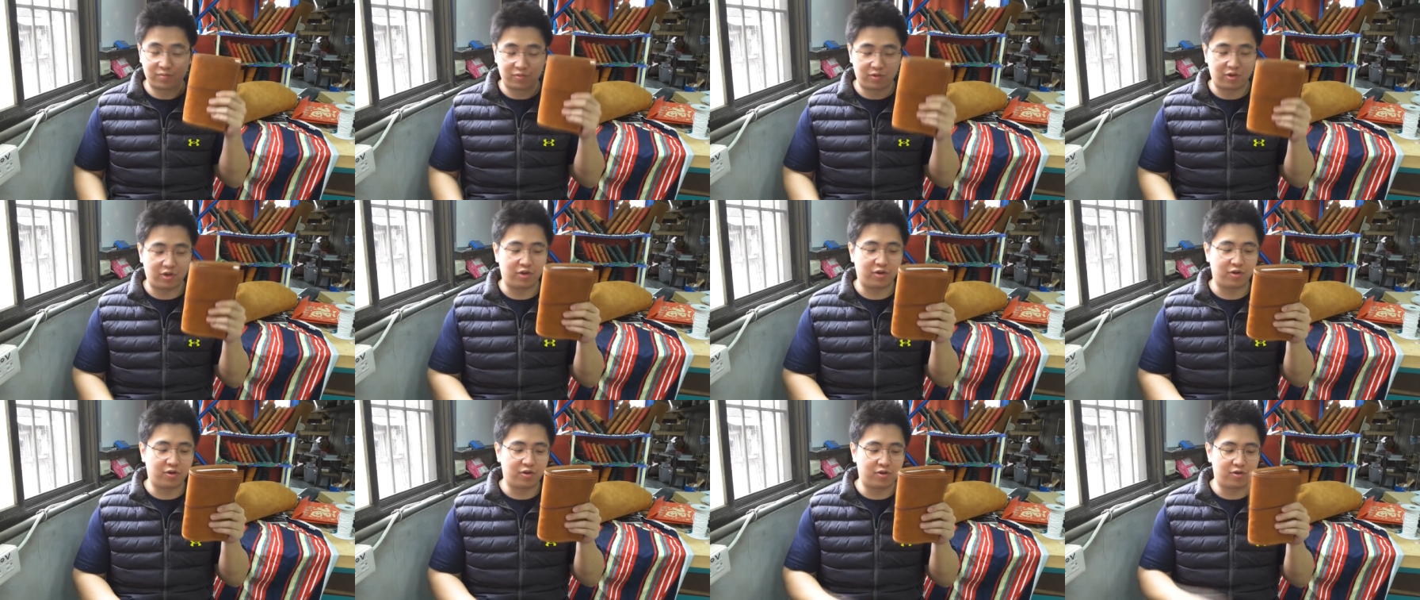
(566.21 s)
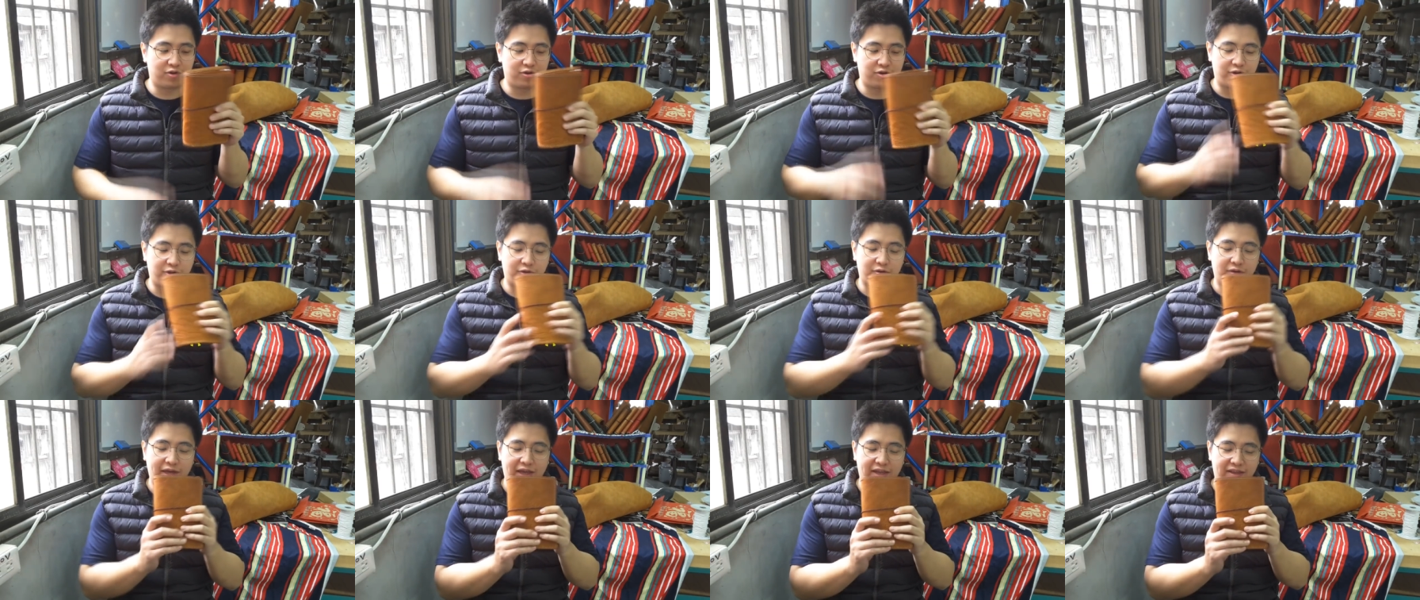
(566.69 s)
new
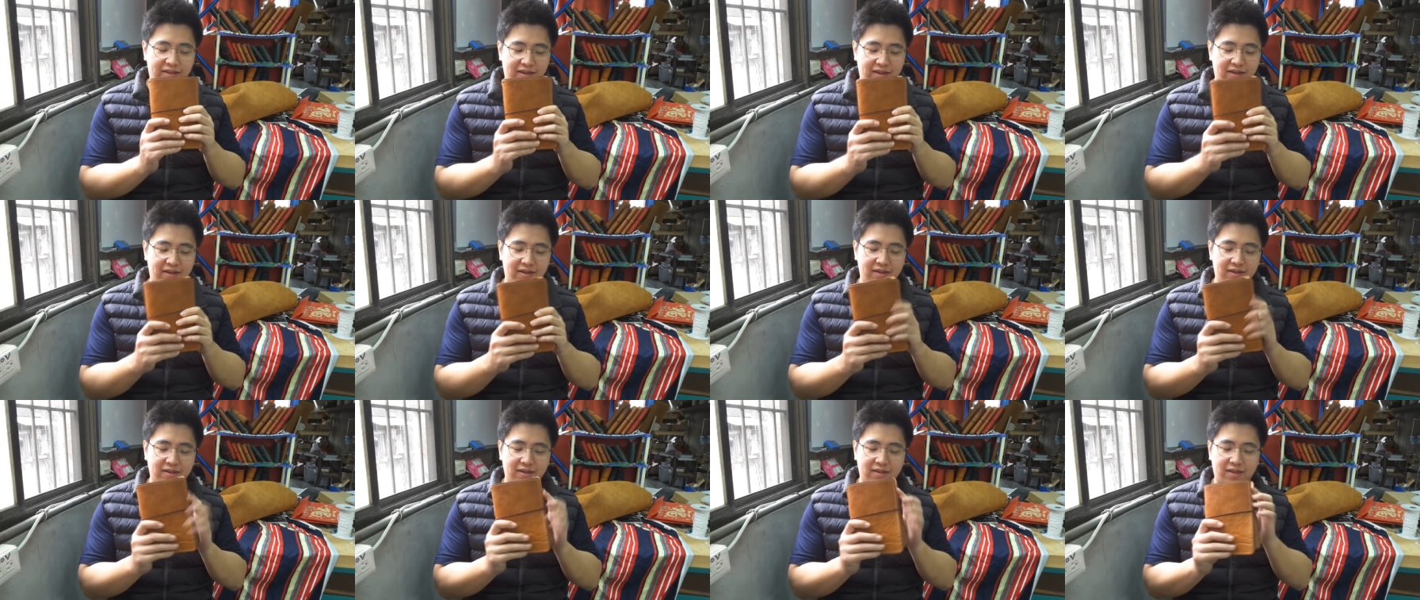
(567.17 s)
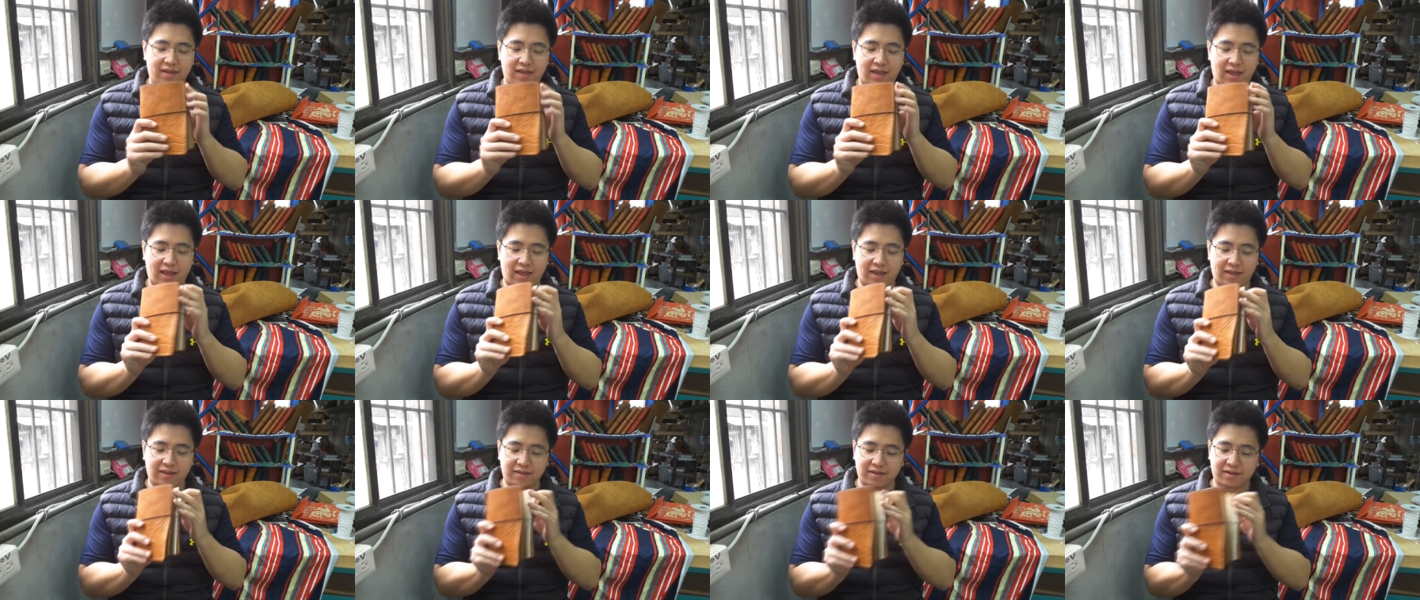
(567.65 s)
new letter
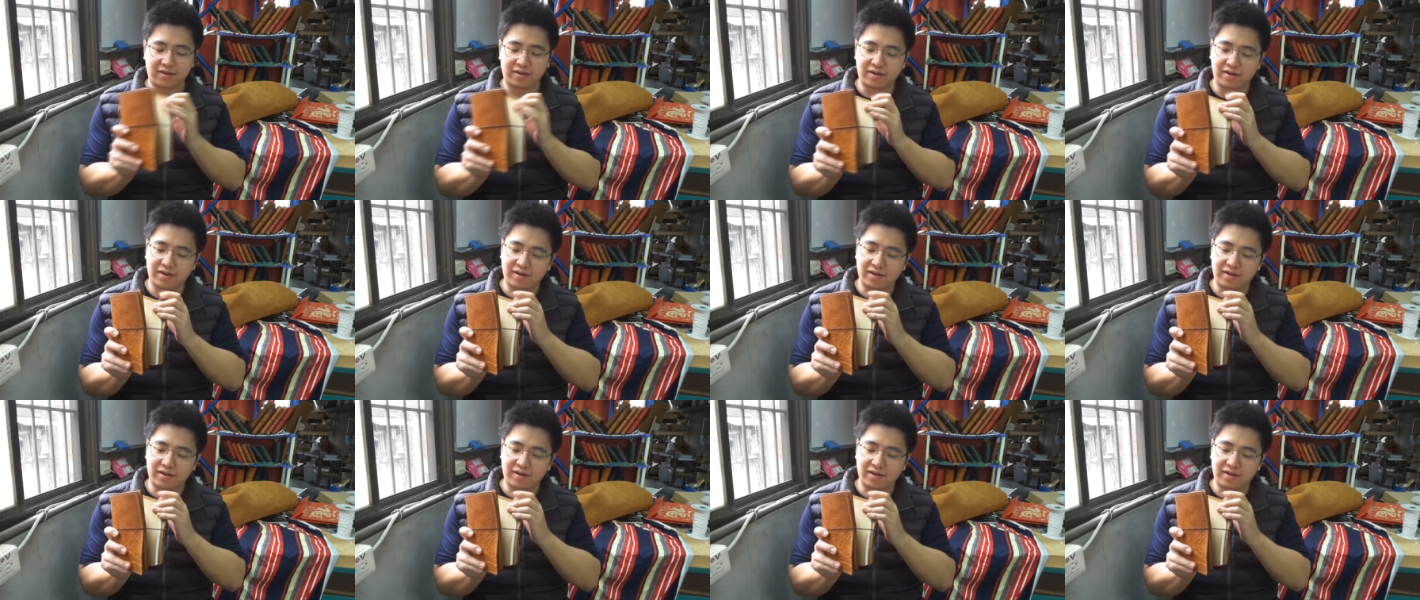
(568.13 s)
and uh,